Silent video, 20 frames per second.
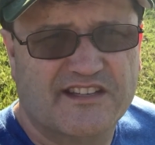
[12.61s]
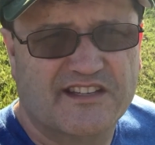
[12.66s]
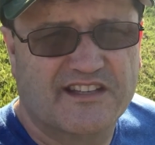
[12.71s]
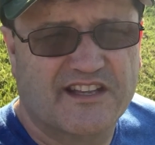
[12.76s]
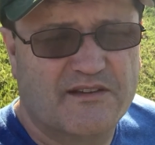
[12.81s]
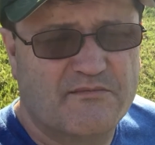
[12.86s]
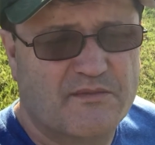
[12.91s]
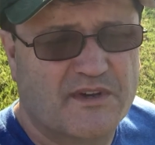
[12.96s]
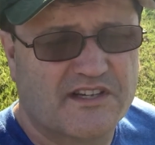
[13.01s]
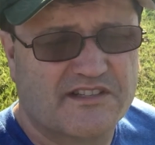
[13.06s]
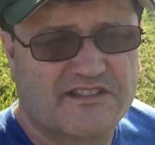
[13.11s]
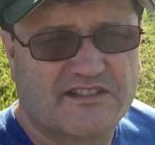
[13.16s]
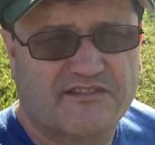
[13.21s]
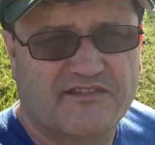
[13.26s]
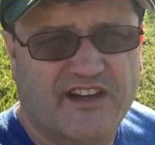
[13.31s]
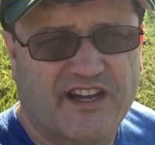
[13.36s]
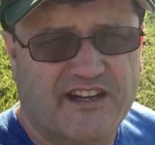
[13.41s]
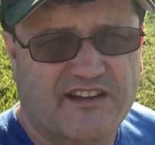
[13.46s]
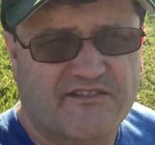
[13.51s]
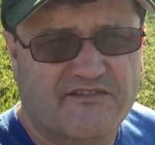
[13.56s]
They must have
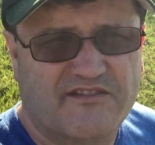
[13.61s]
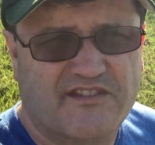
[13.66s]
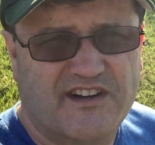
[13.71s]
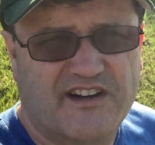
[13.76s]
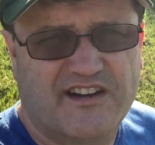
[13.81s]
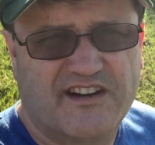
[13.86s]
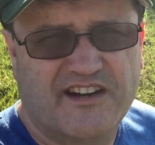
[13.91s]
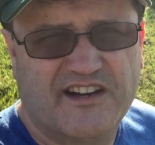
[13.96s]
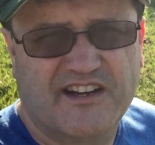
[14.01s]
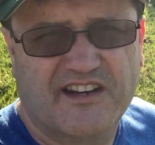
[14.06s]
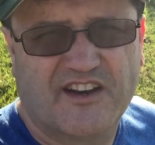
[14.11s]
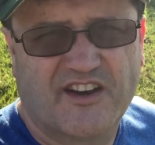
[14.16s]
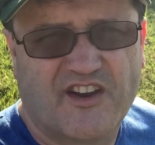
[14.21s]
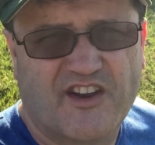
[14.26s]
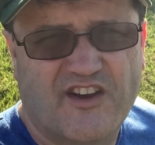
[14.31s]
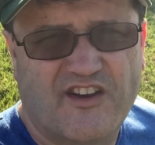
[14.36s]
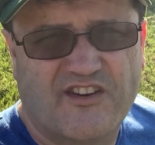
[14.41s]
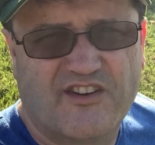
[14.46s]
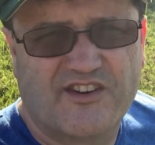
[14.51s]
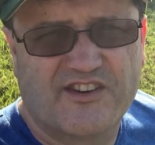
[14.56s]
had a very
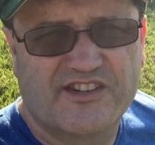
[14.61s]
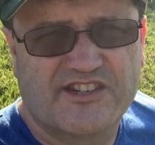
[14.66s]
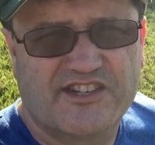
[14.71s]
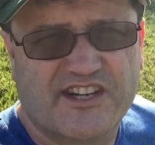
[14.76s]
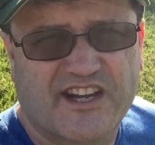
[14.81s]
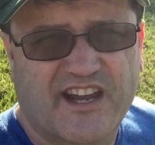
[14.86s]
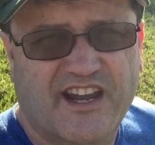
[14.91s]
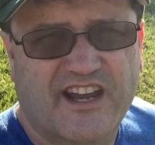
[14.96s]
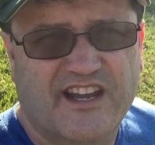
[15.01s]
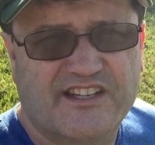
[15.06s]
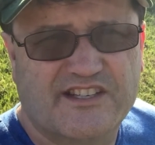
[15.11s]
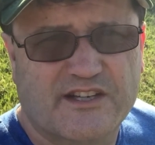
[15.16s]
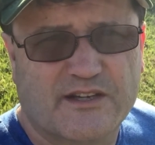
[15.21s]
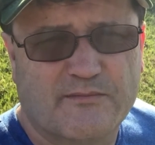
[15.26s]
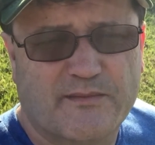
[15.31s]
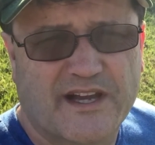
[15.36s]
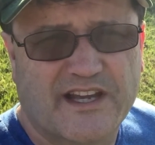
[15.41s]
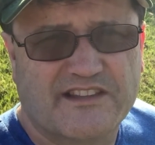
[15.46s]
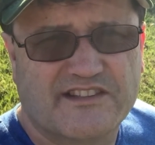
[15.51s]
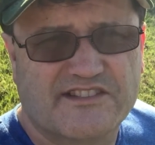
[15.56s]
large hatch at
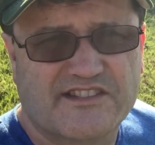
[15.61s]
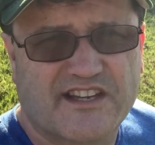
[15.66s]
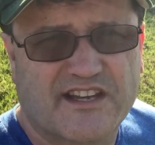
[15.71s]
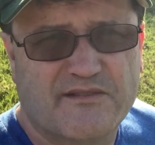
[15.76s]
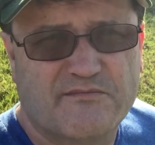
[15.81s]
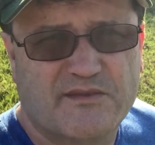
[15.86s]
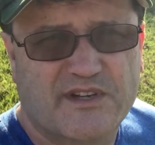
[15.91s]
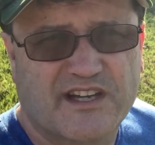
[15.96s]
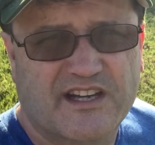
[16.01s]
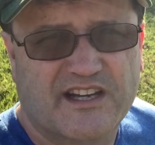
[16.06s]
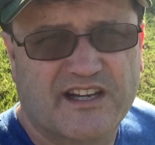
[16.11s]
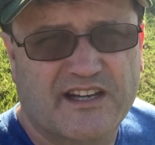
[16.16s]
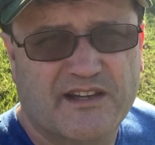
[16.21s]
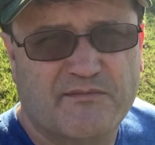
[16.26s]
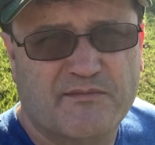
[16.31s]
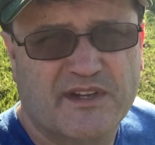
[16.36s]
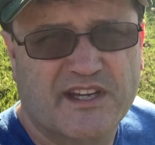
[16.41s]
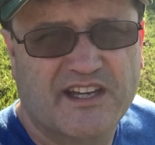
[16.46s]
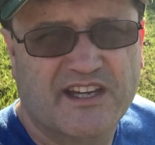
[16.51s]
about the same time.